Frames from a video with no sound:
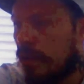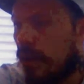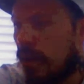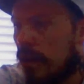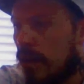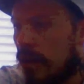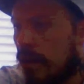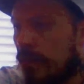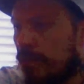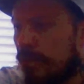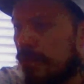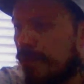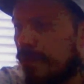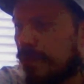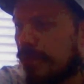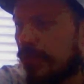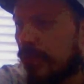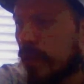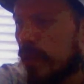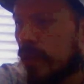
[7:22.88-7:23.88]

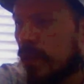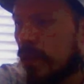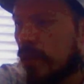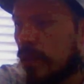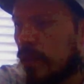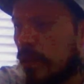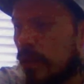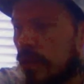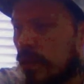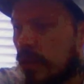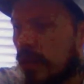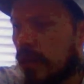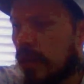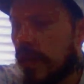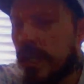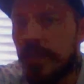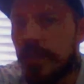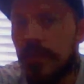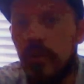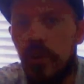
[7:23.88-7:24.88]

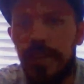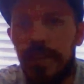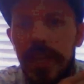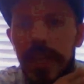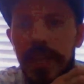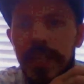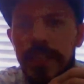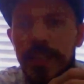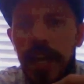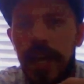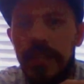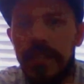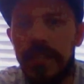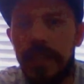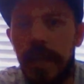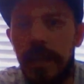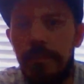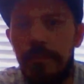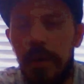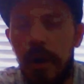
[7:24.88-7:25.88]
He's got the exact
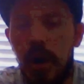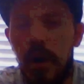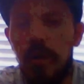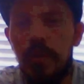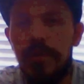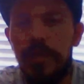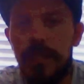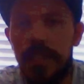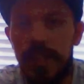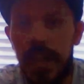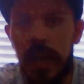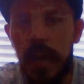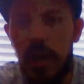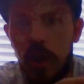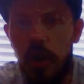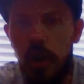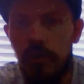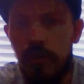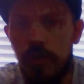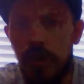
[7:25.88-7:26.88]
same pose as that
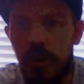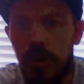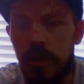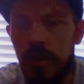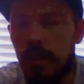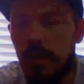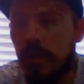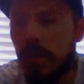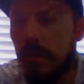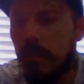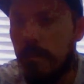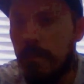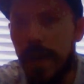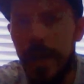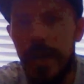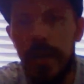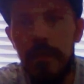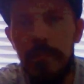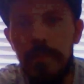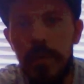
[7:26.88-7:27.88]
Orruk
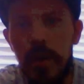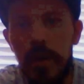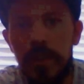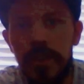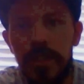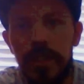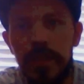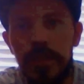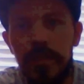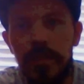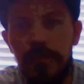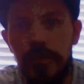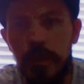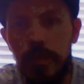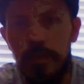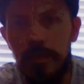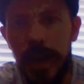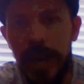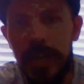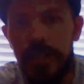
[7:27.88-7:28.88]
mega boss
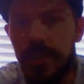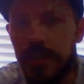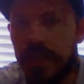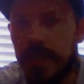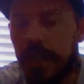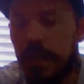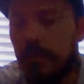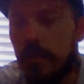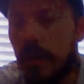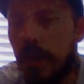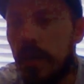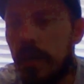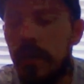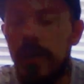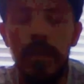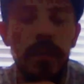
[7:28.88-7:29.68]
from Age of Sigmar.